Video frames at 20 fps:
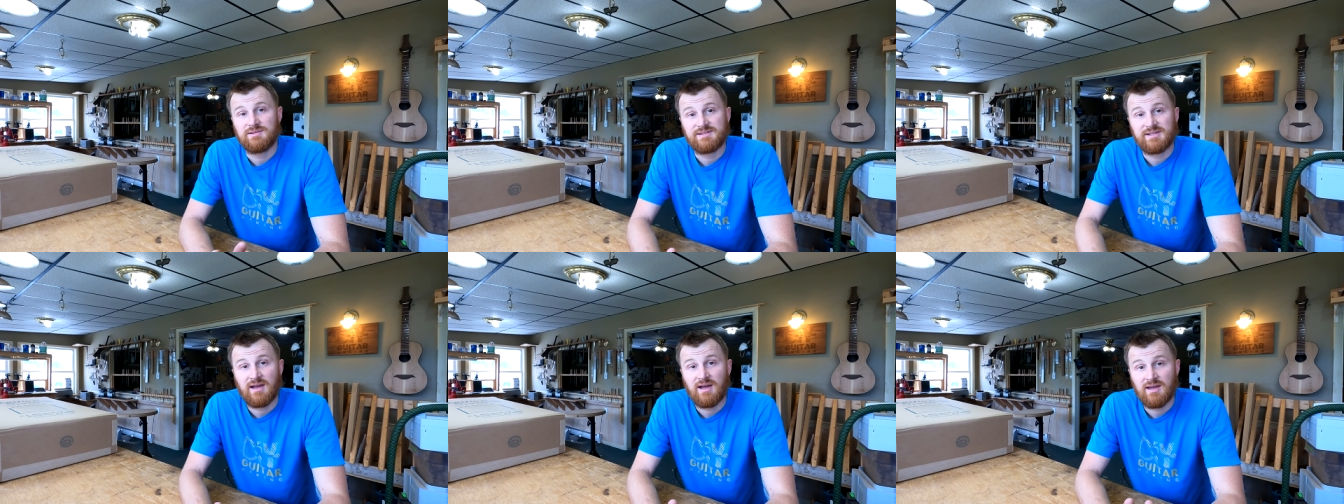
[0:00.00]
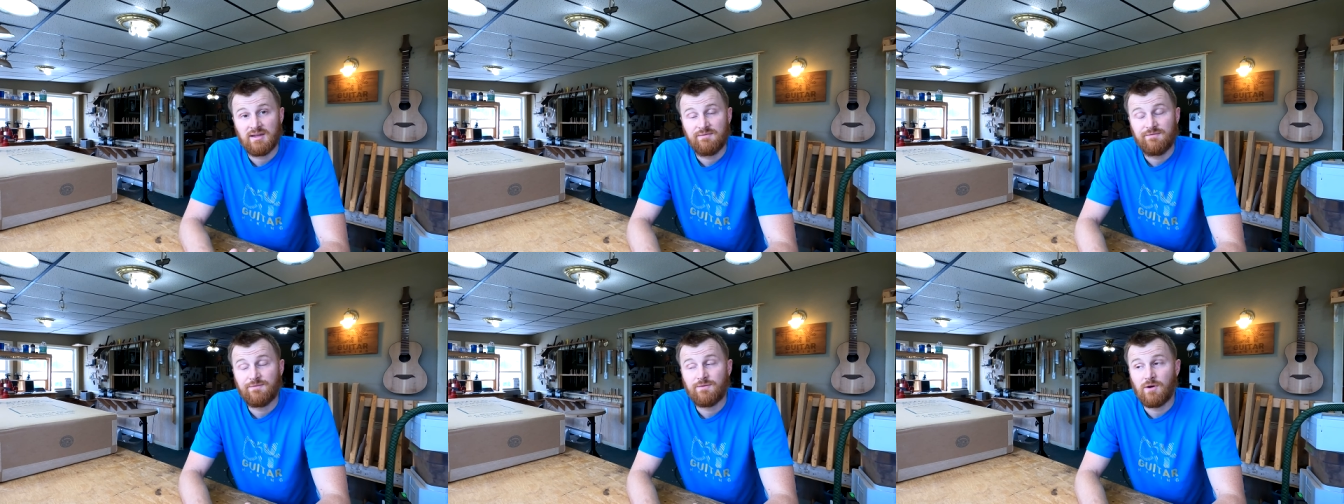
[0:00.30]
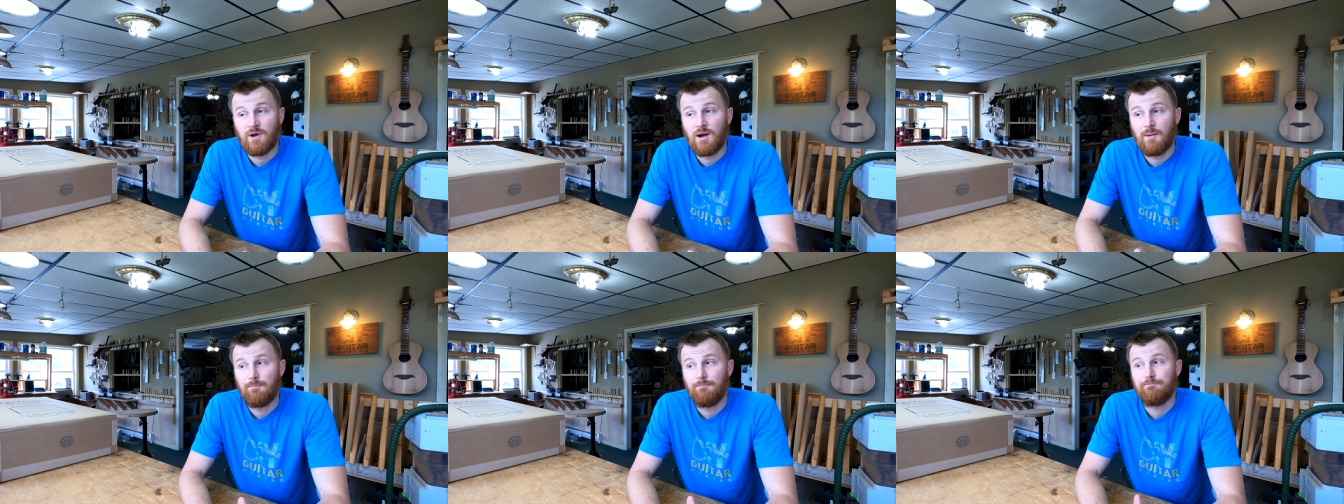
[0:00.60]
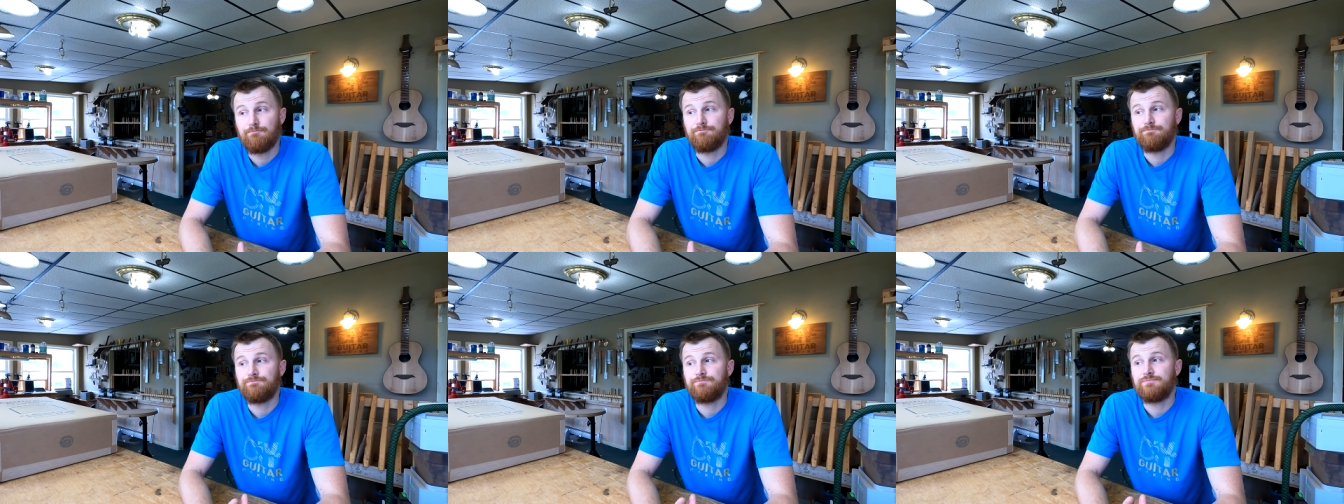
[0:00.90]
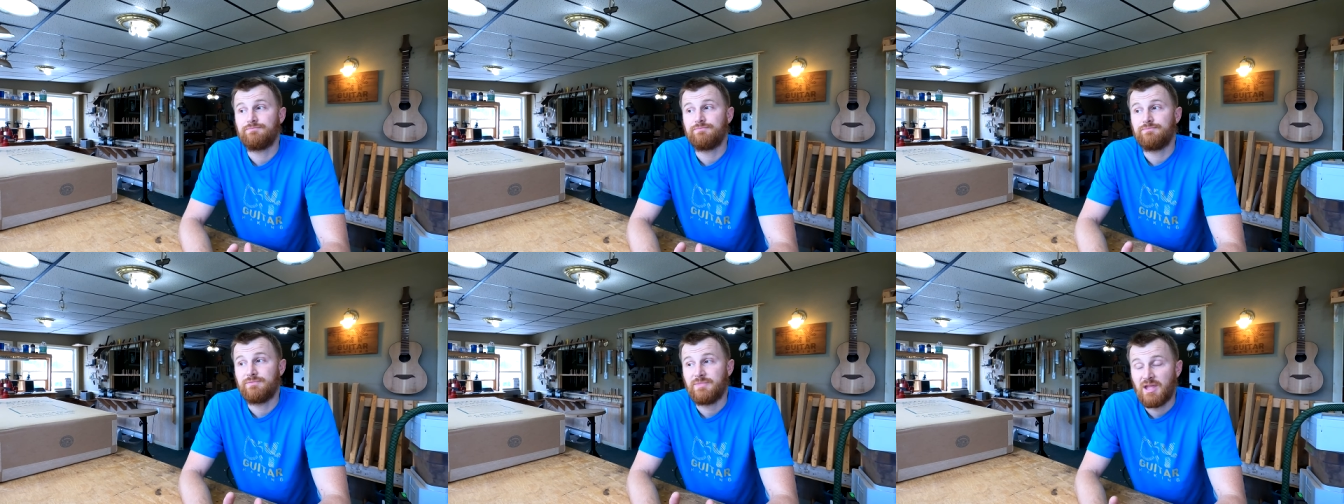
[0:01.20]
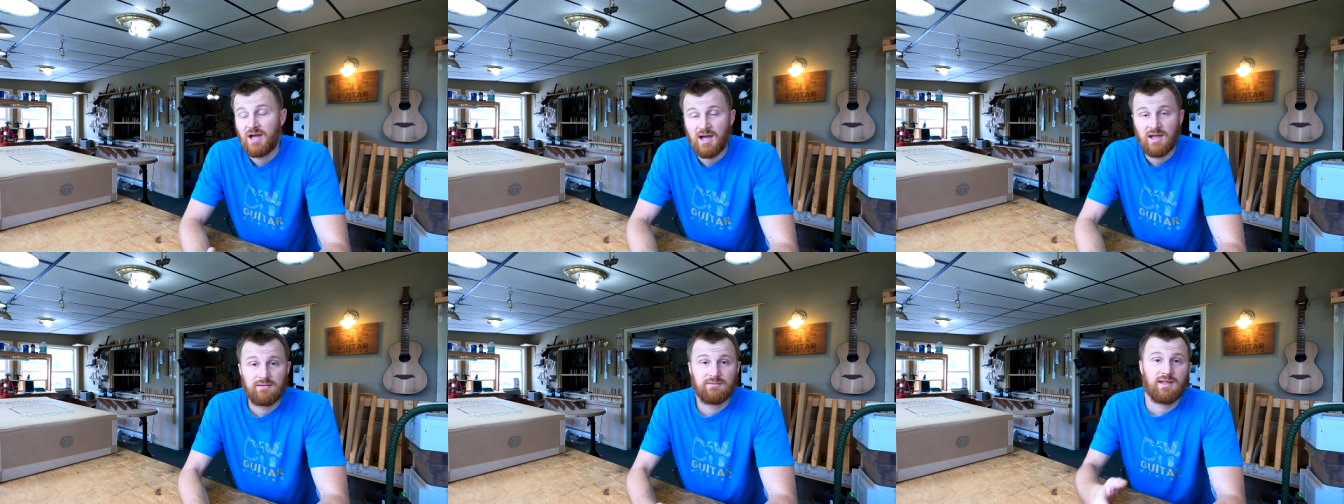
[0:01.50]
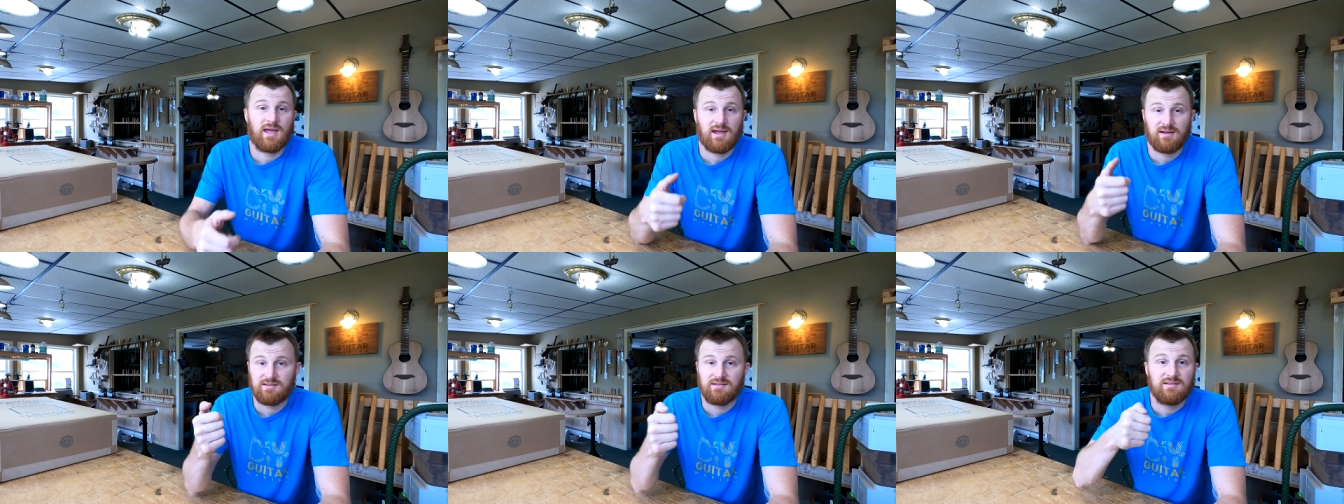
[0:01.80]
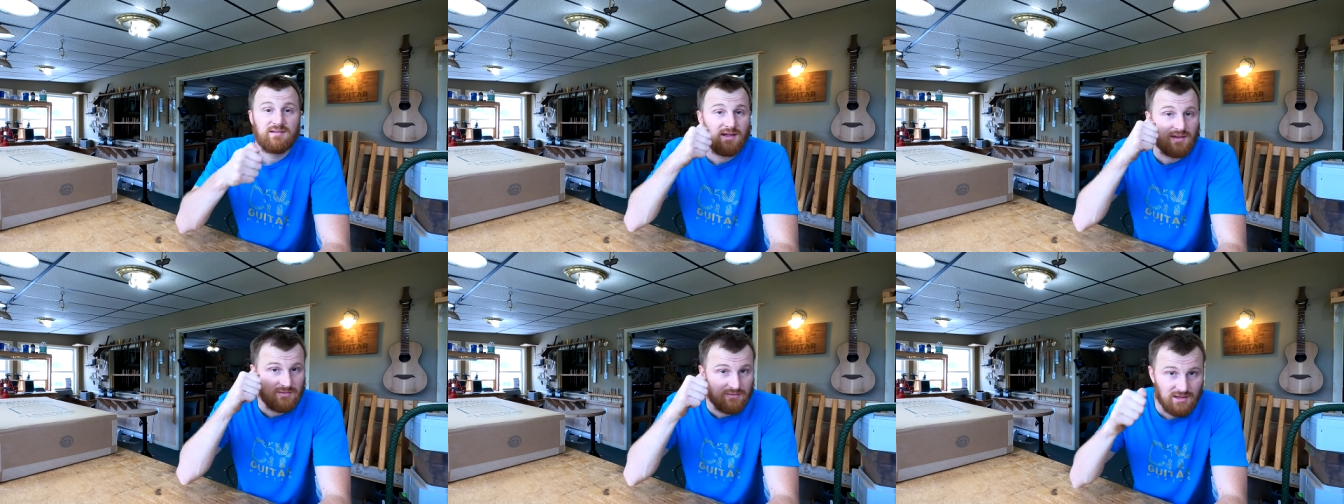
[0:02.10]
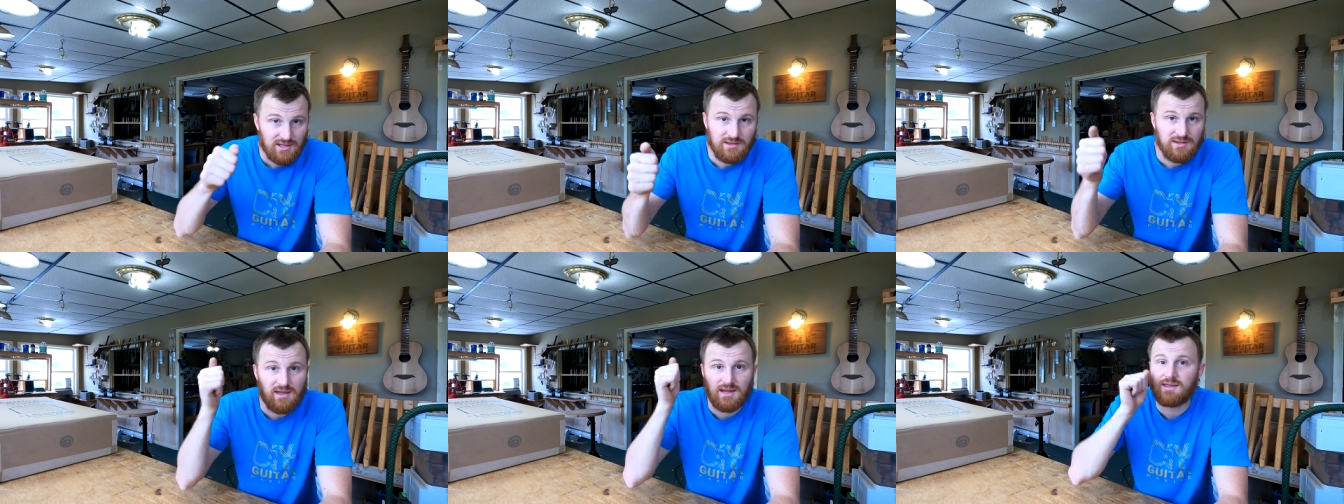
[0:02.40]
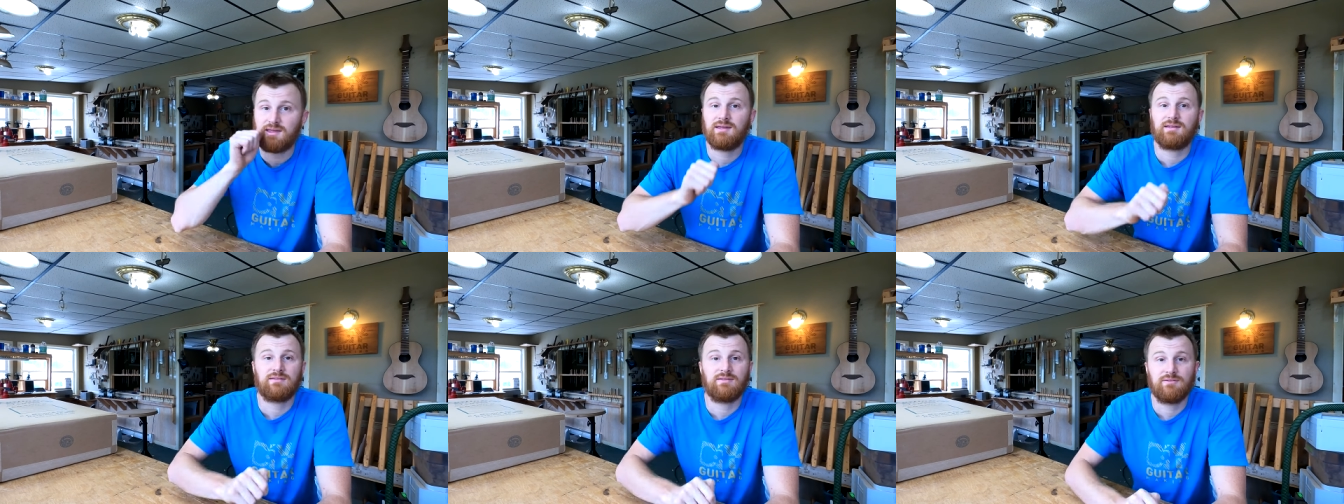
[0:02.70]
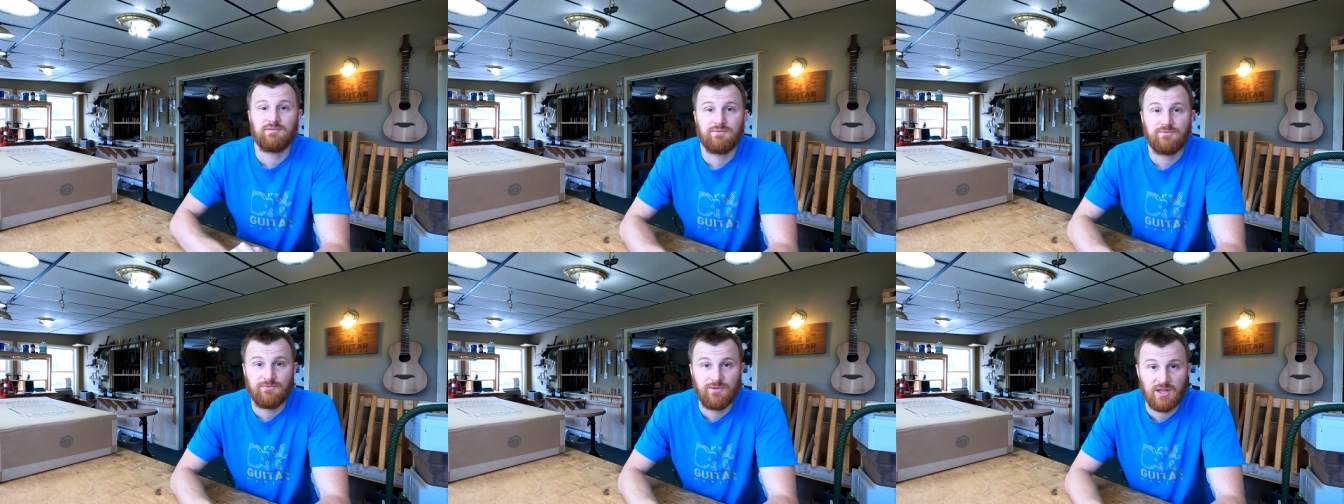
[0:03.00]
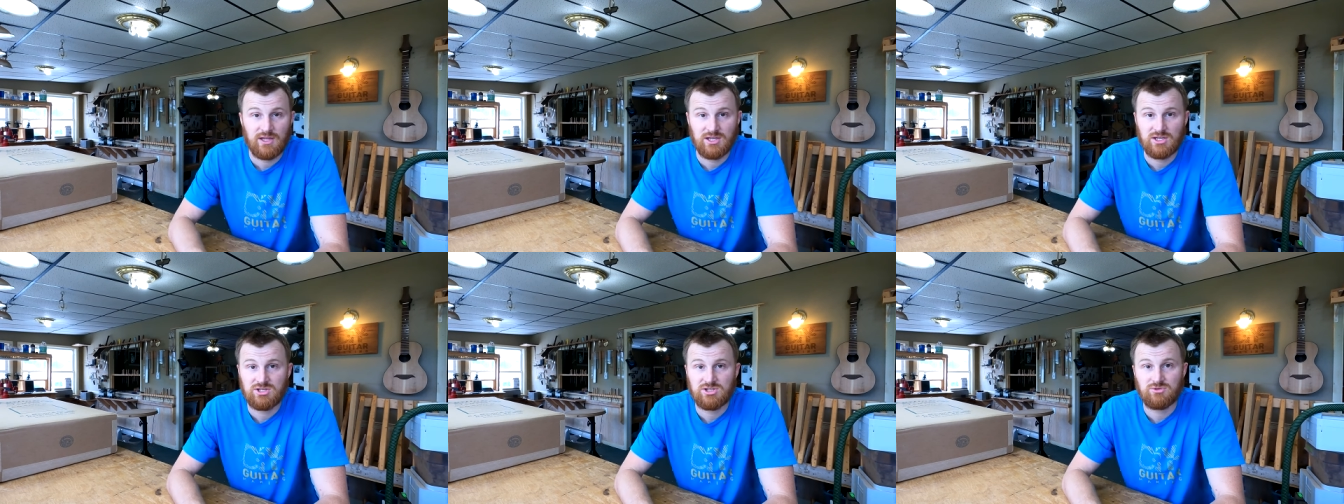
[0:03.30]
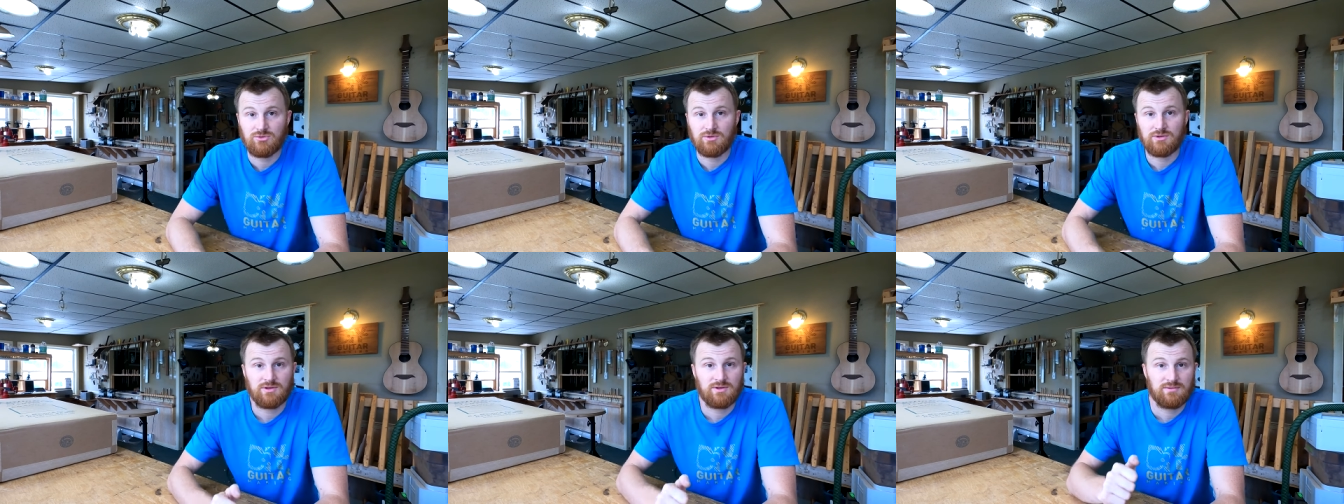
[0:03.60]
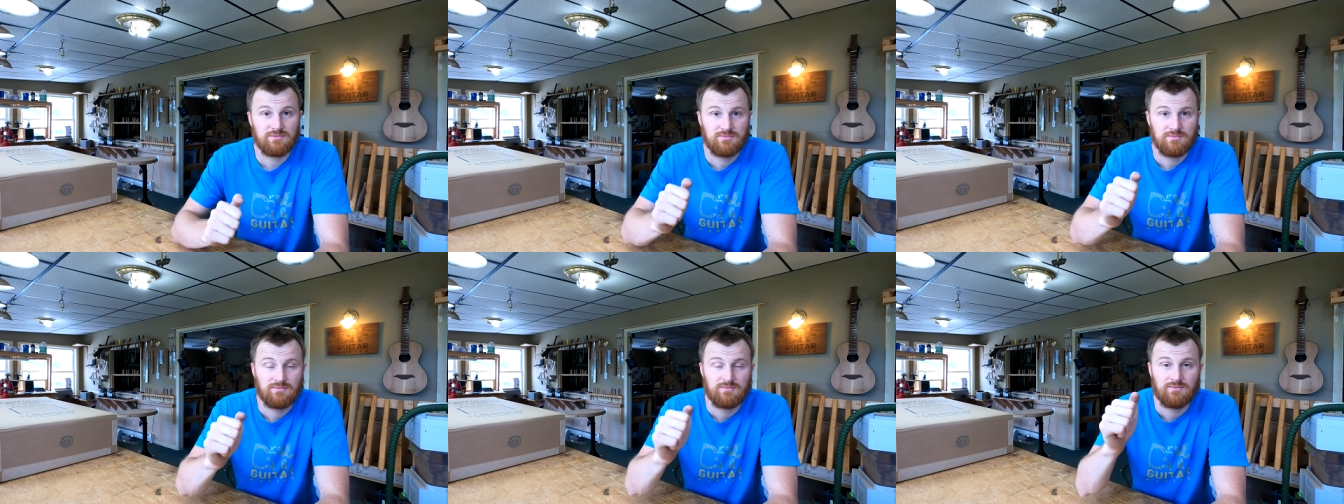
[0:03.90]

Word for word: aside from not accidentally nicking the finish or the